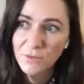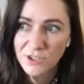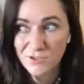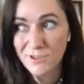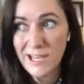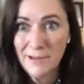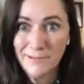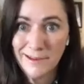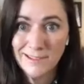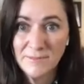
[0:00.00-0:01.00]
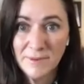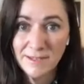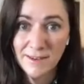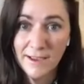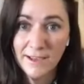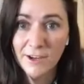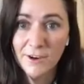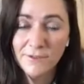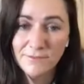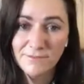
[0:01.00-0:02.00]
which is already happening because it's been like you
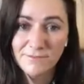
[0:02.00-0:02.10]
know